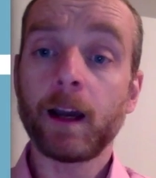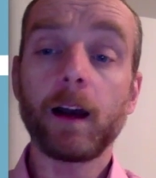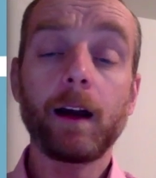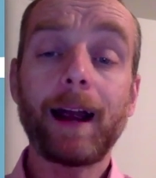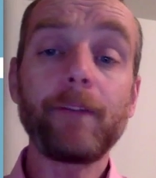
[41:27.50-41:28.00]

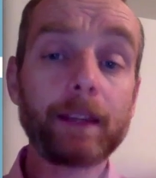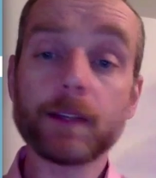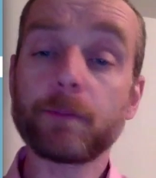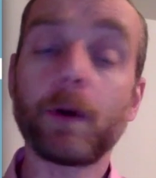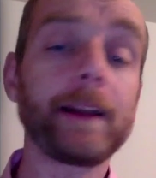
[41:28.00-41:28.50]

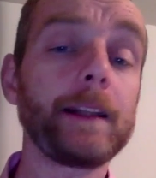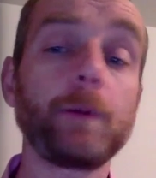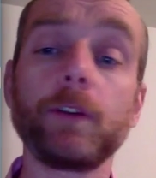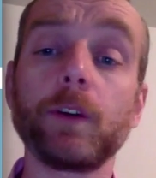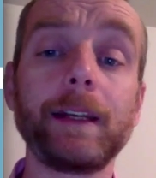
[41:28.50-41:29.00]
everything's branded
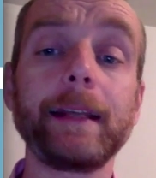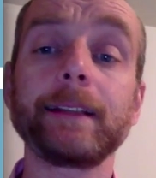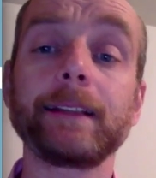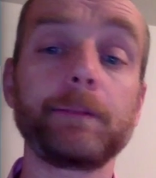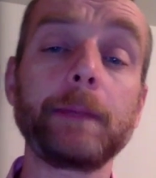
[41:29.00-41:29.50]
with your
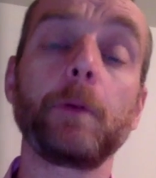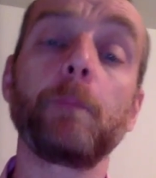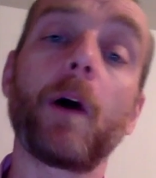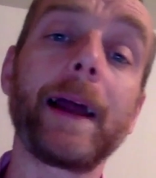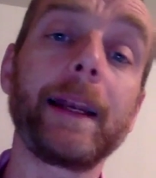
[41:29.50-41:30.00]
links. If people
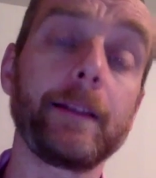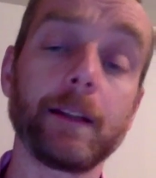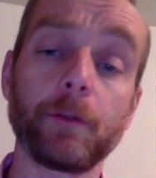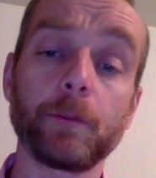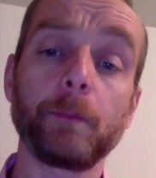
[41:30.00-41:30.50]
buy
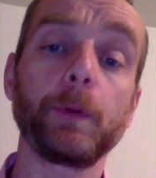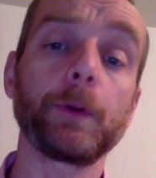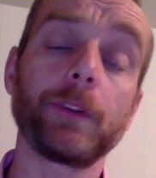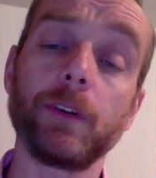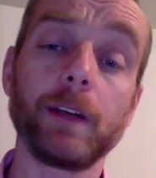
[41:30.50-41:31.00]
anything from the
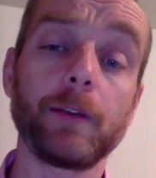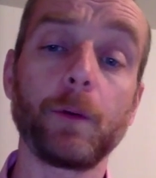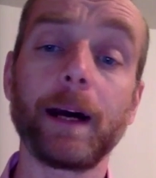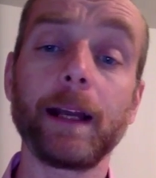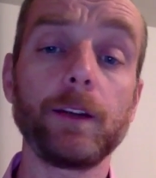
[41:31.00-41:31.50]
books that you give
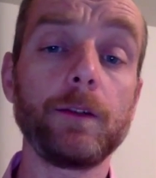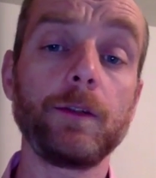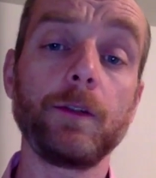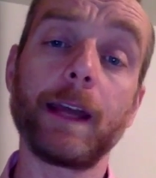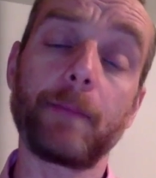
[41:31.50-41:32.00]
away, you
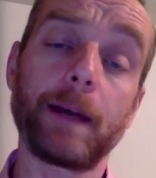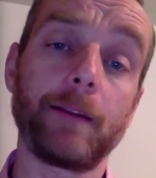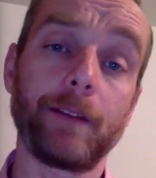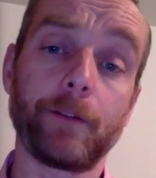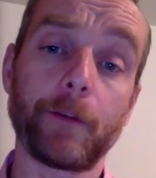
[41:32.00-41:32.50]
do get
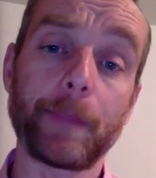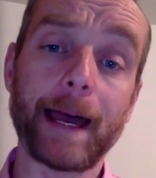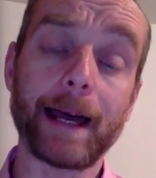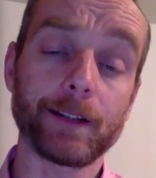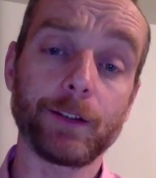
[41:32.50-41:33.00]
benefit from
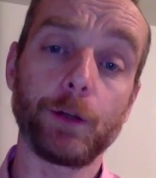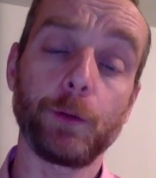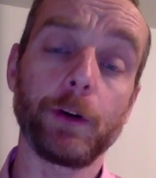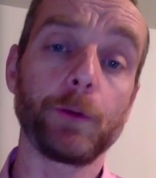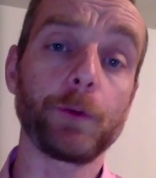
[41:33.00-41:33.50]
that.
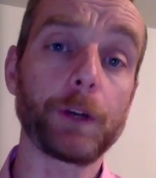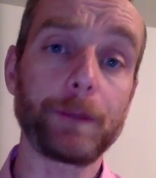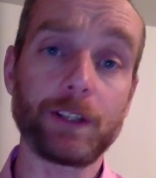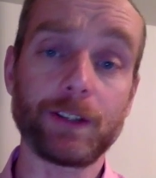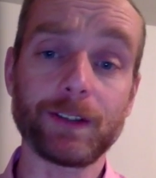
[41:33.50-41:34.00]
You earn all the
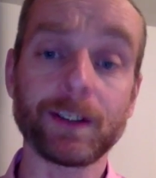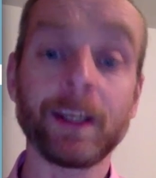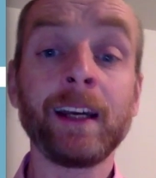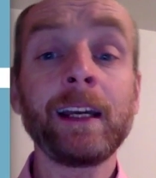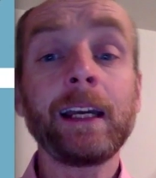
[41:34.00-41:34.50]
commissions.
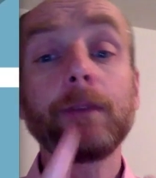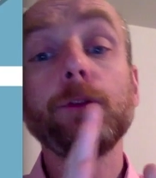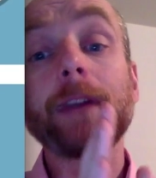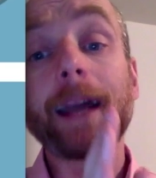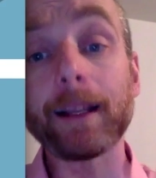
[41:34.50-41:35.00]
If
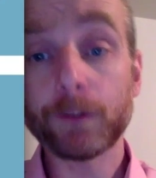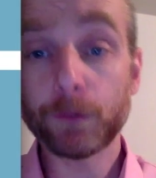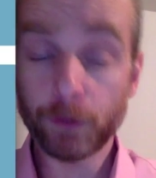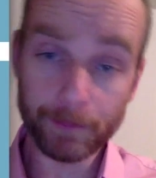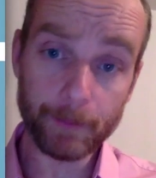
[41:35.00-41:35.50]
you
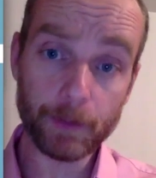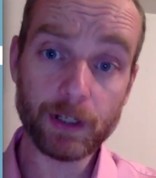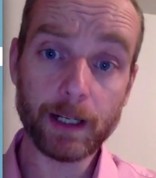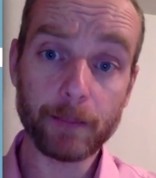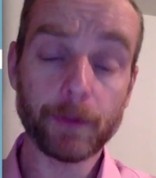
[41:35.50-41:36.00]
cancel your
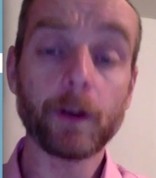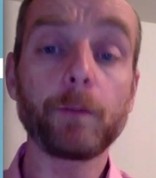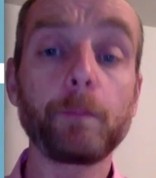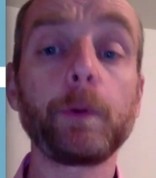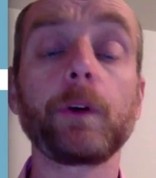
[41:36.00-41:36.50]
membership,
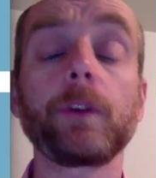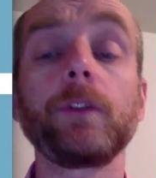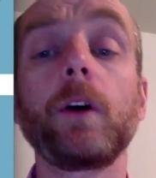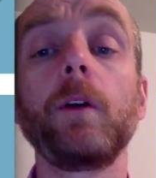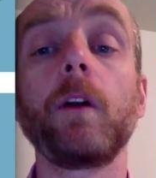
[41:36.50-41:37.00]
those books
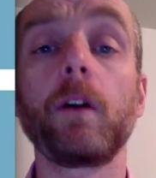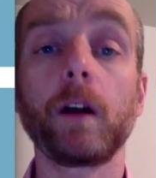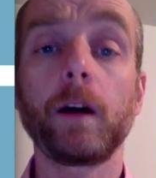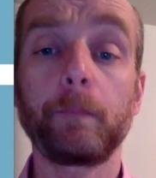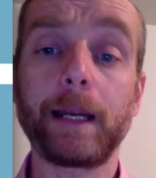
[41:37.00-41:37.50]
no
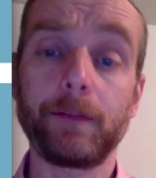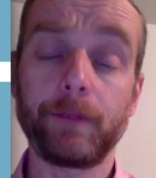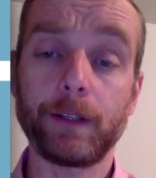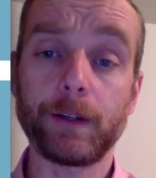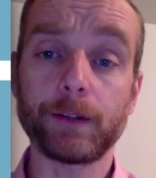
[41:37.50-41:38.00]
longer
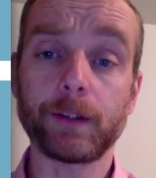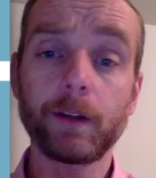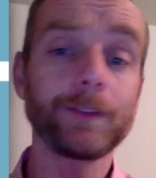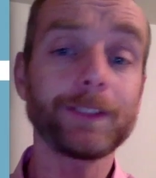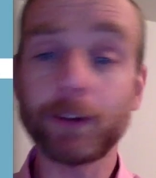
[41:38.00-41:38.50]
benefit you. So
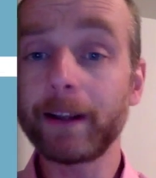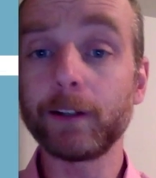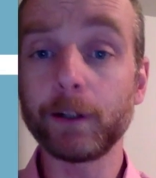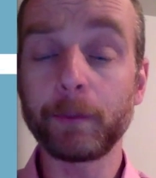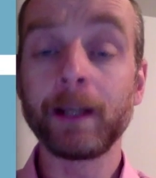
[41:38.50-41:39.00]
don't sign
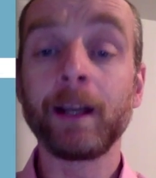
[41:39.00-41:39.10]
up,